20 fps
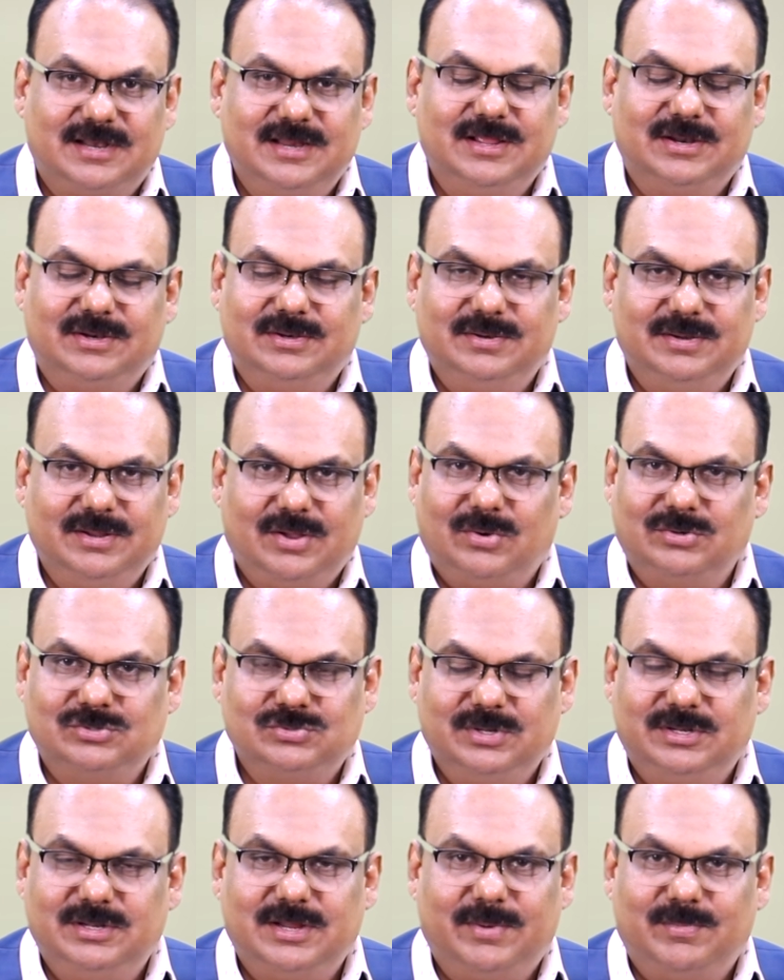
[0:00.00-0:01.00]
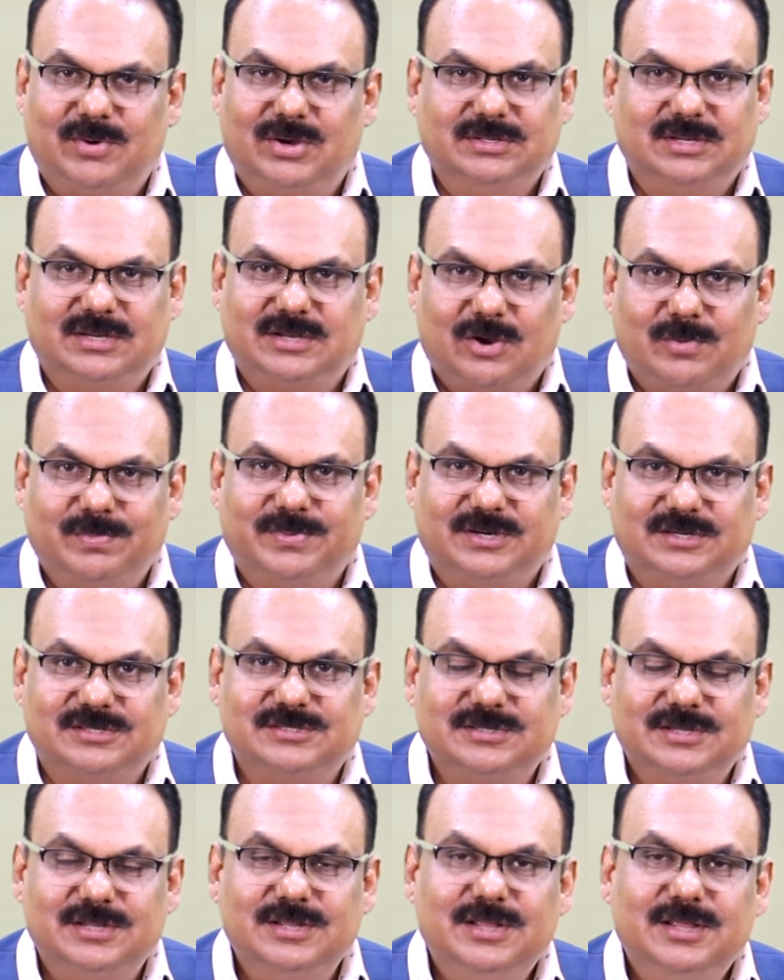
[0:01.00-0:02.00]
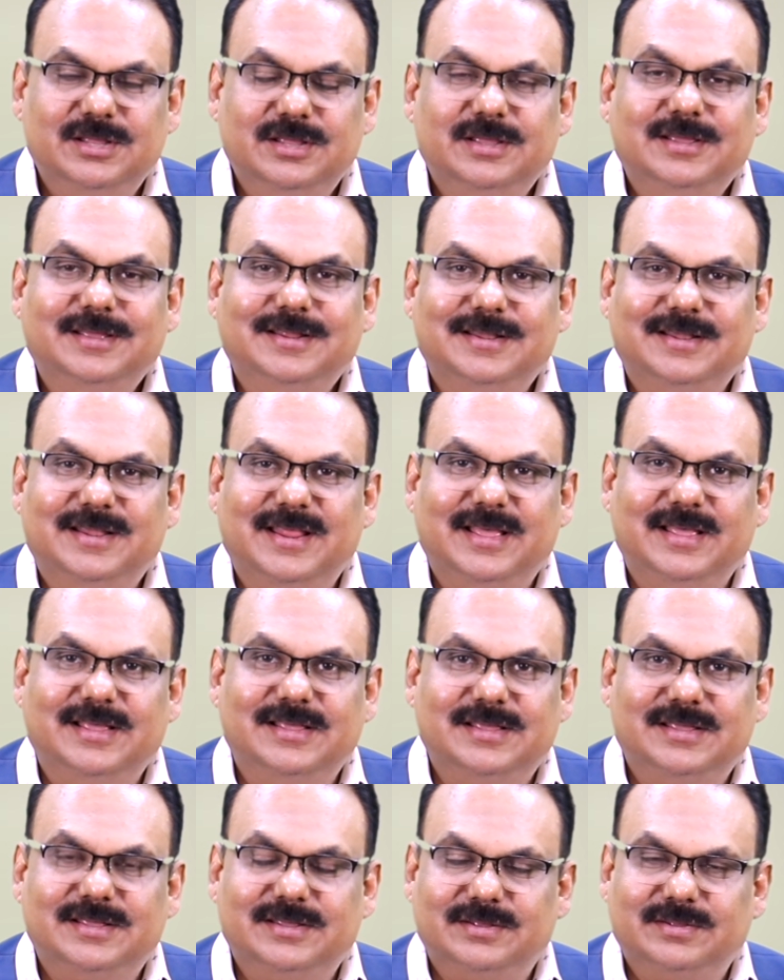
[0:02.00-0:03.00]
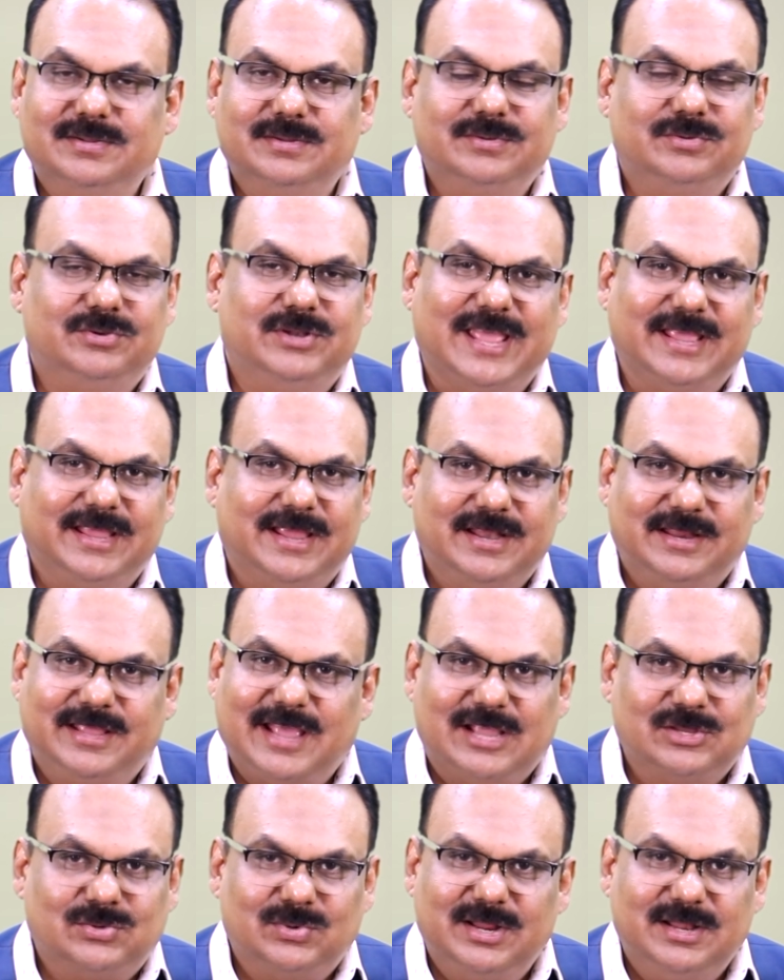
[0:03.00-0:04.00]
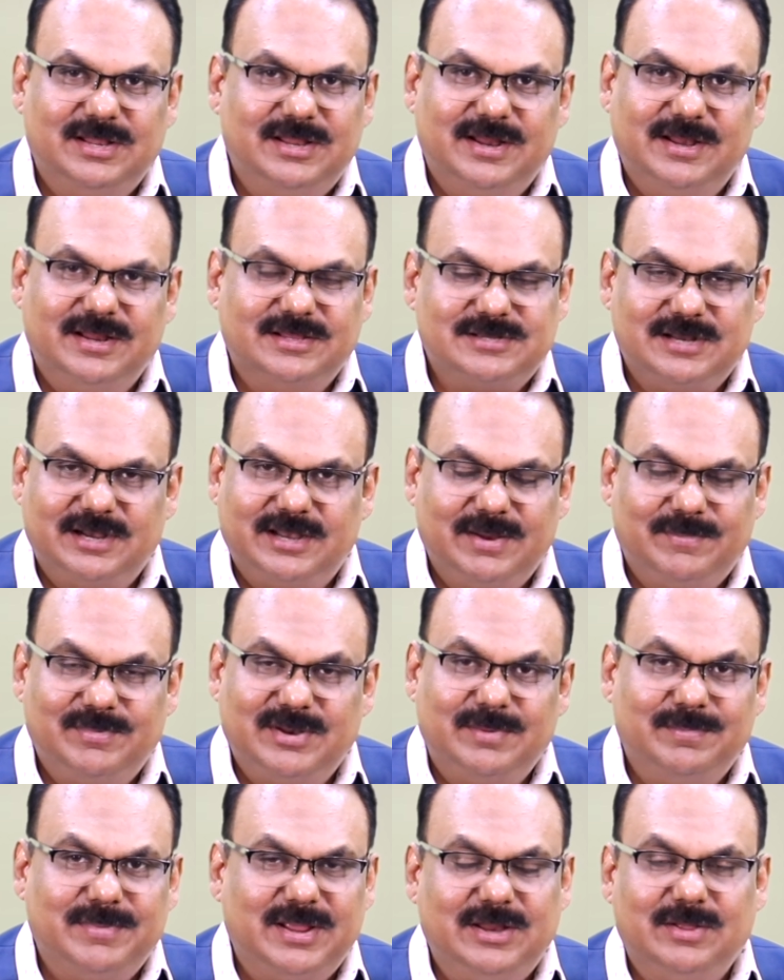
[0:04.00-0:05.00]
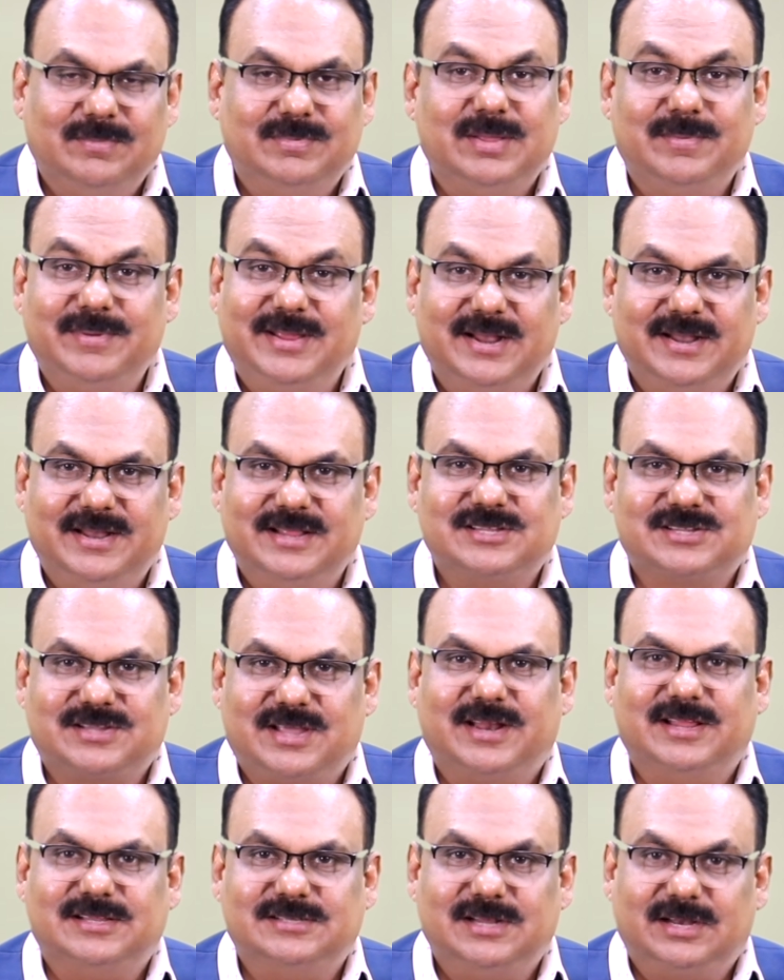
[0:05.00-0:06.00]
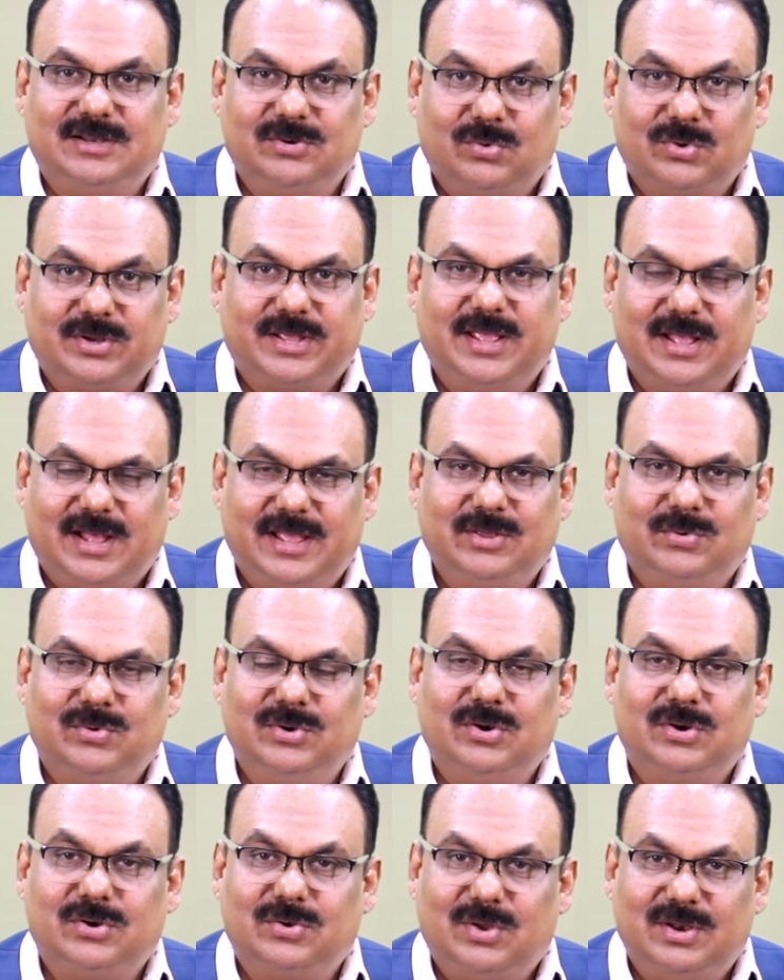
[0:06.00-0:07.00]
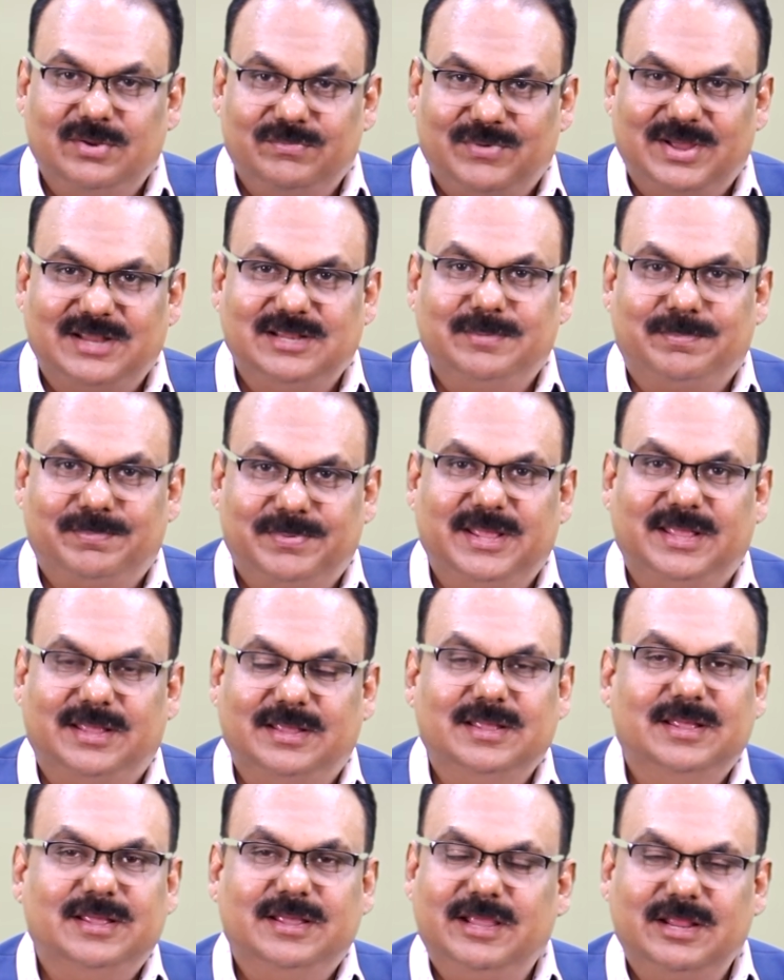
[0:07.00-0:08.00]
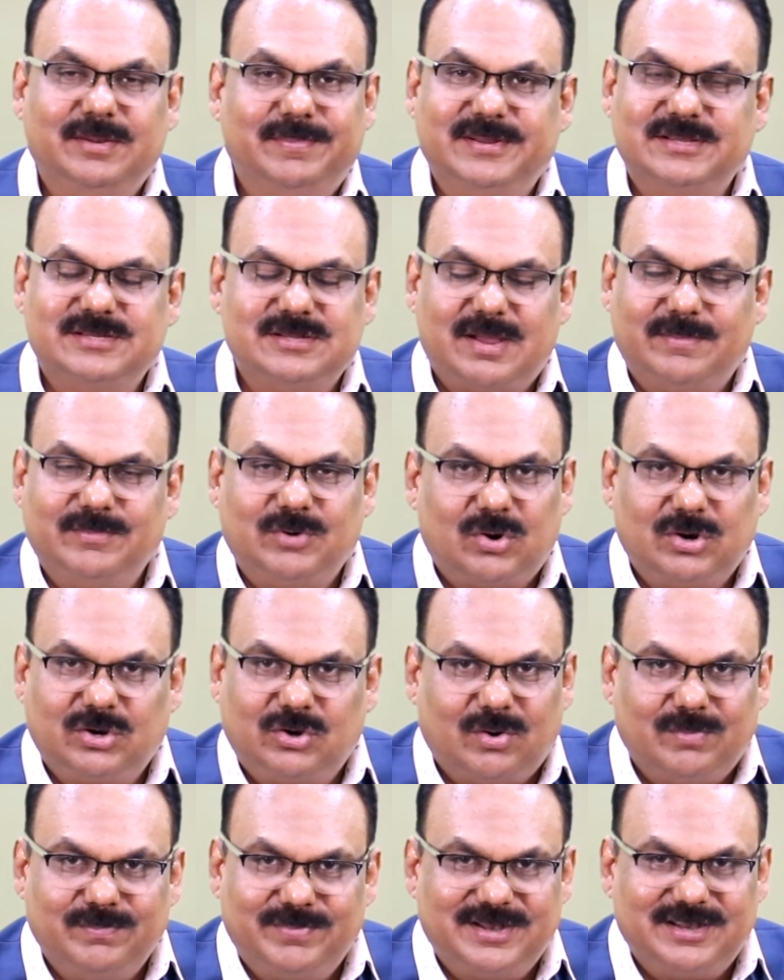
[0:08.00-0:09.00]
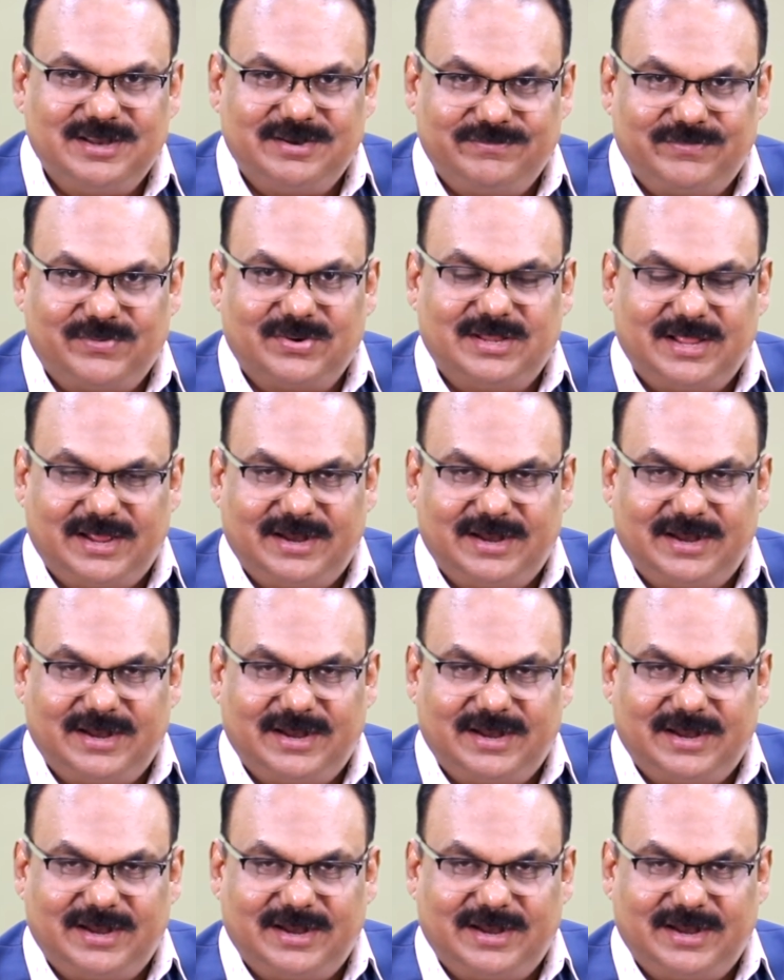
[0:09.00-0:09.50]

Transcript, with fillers: earlier also the, among the toppers. They take it casually in the NS attempt and many of them get discouraged that okay I could not qualify in the pre it means I'm not competent for